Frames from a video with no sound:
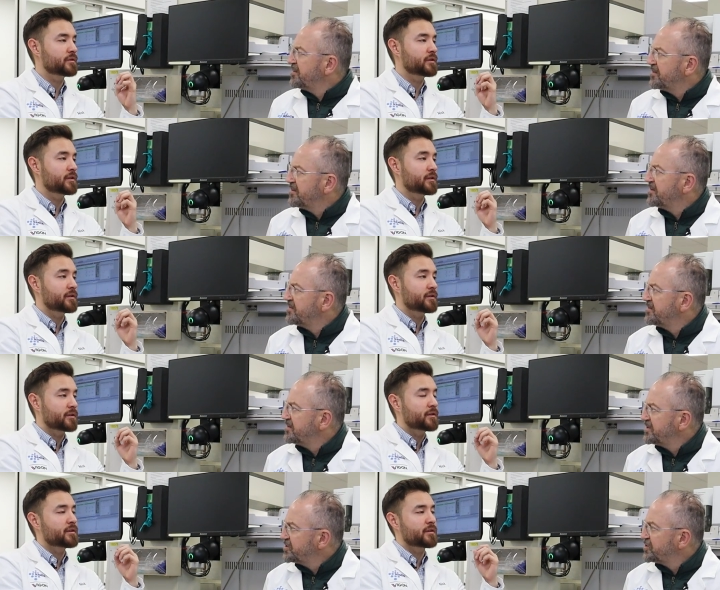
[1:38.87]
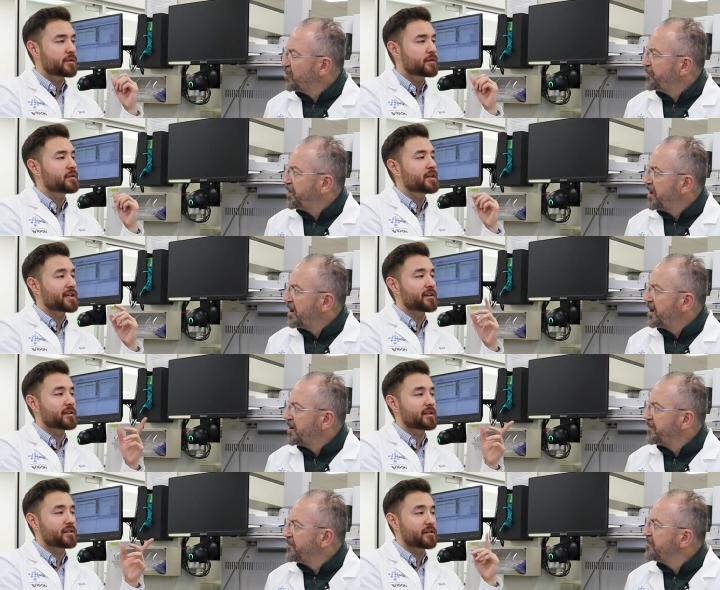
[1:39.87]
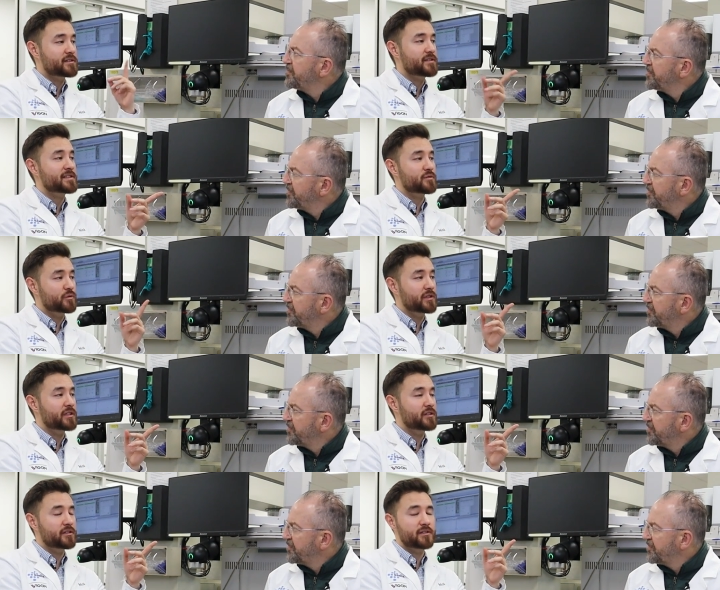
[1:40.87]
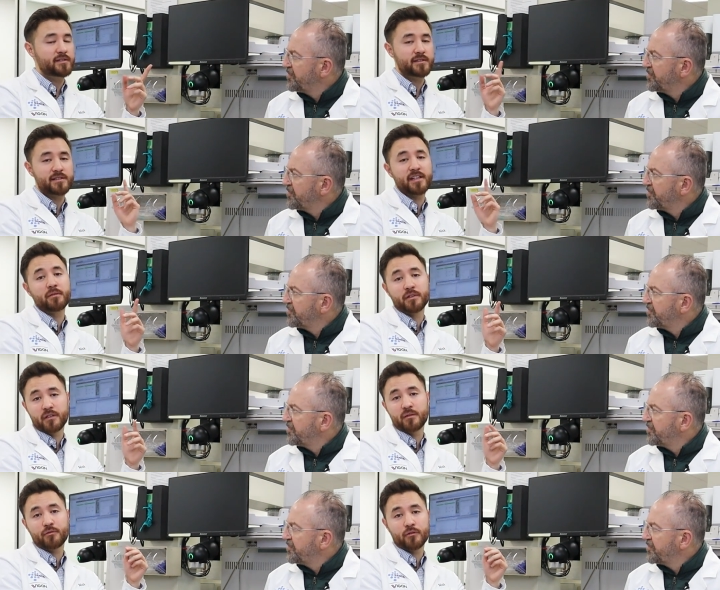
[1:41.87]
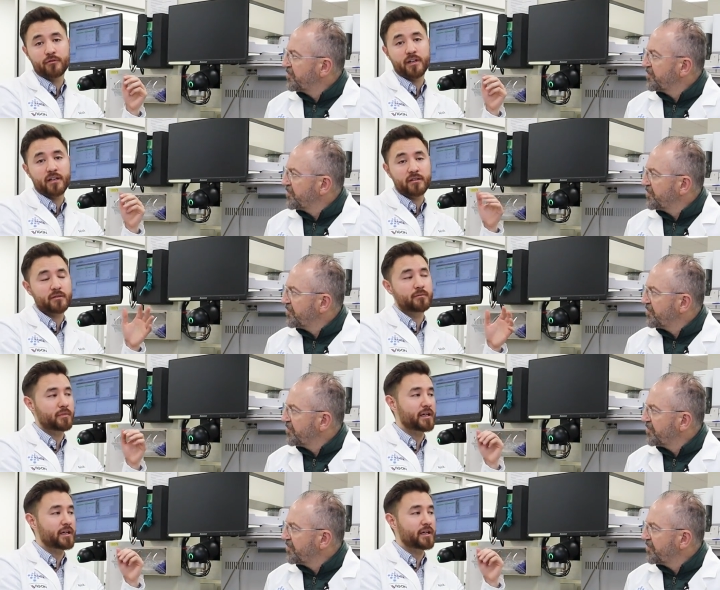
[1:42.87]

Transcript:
Speaker 1: in, in, in soap. Um, and it also has a really good sustainability profile and